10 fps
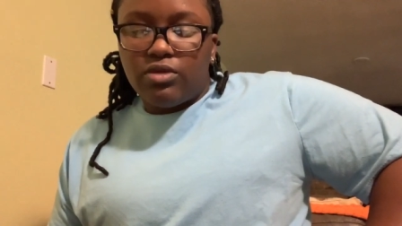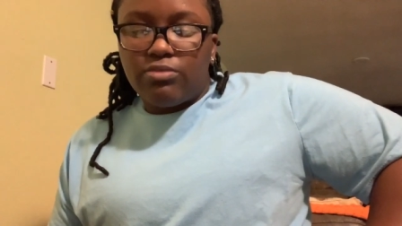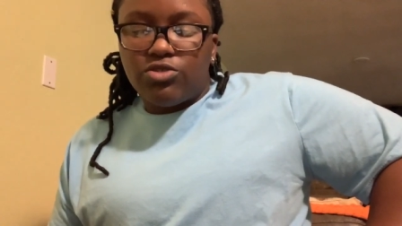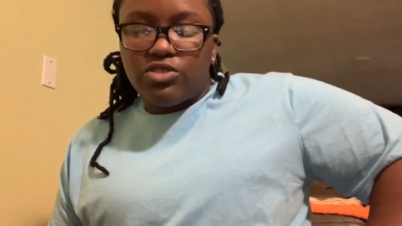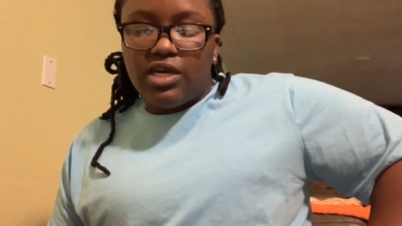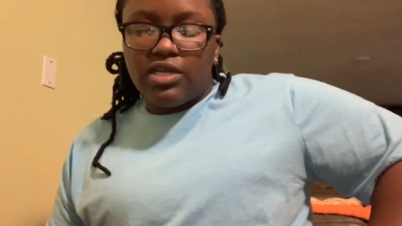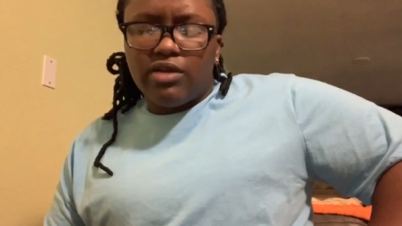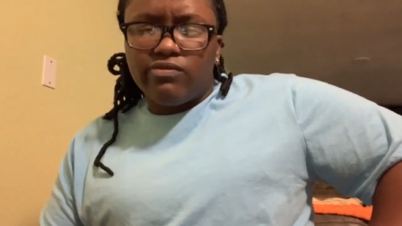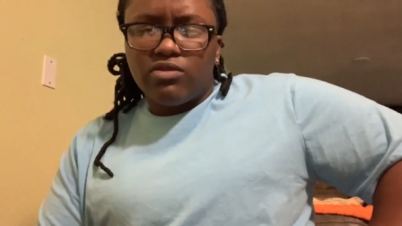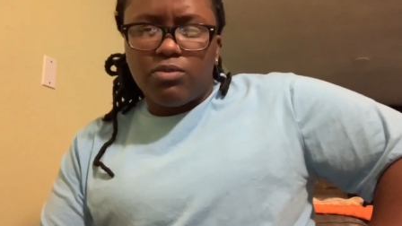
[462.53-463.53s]
I'm just kind of
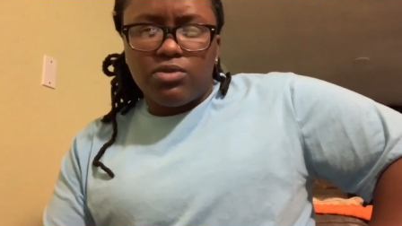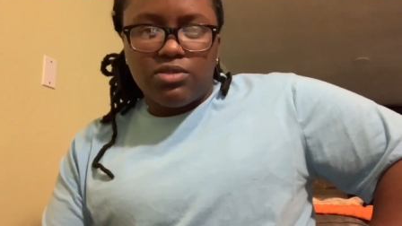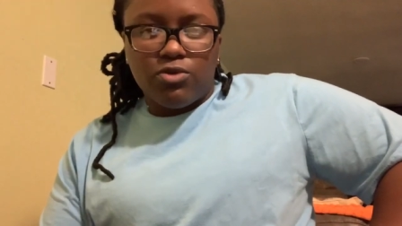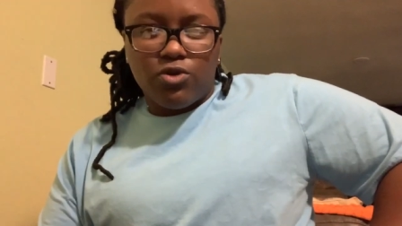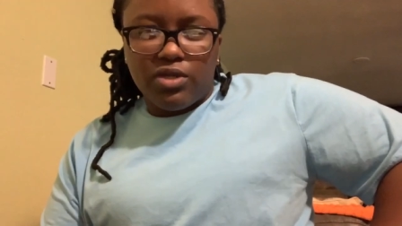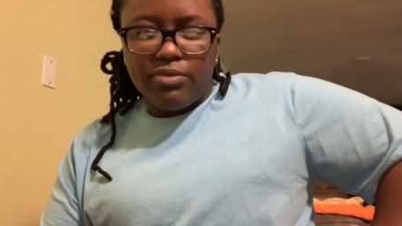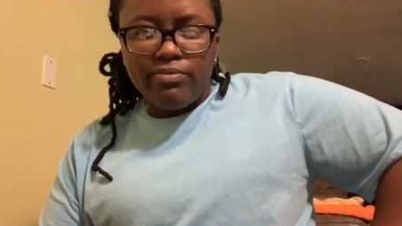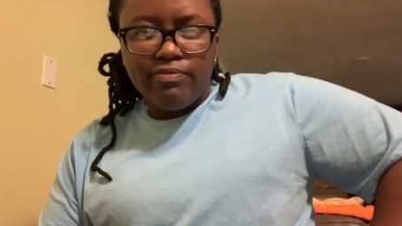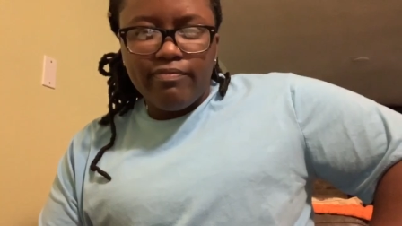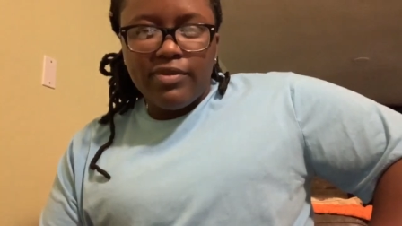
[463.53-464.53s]
covering up with some
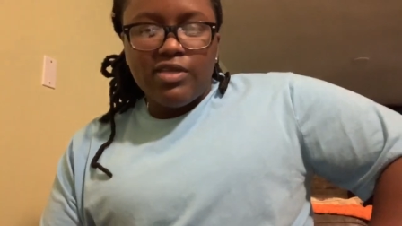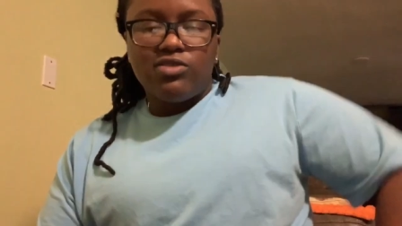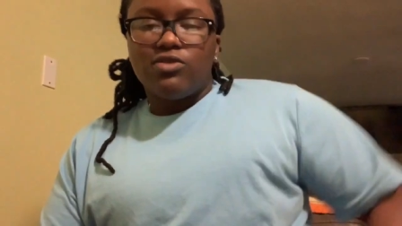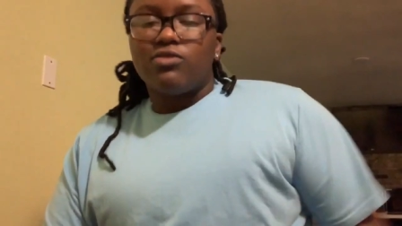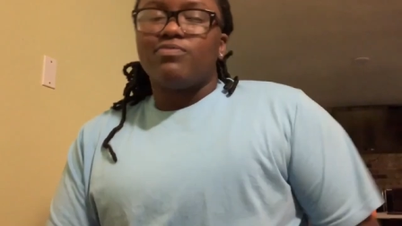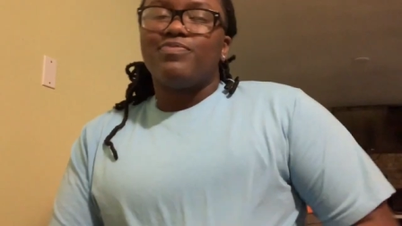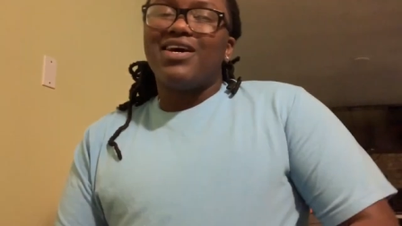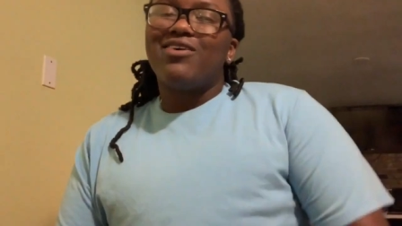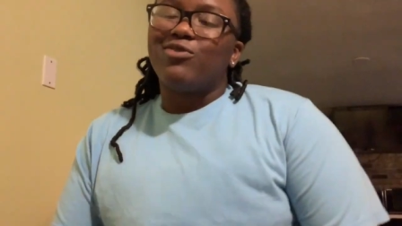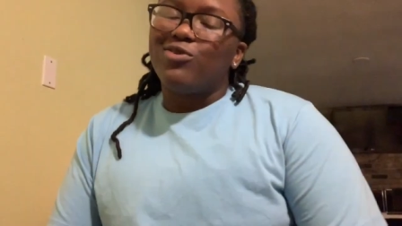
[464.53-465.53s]
cream. So
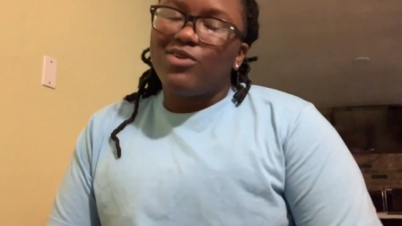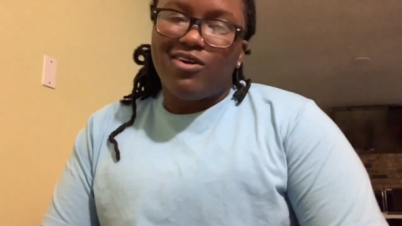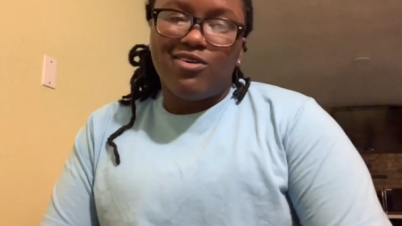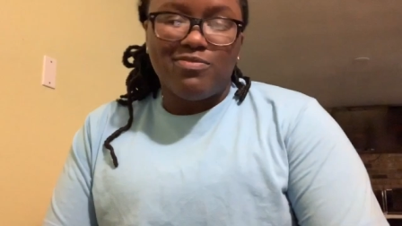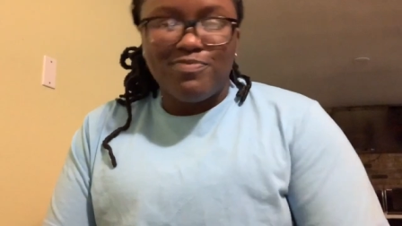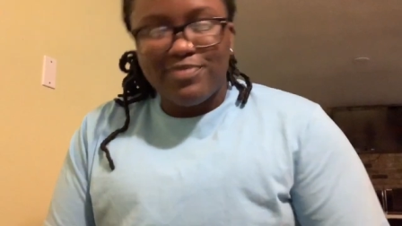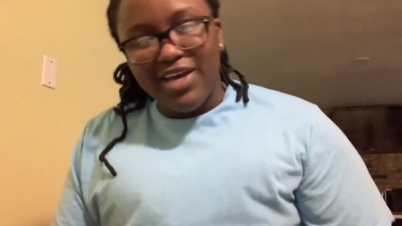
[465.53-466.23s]
I don't know, y'all.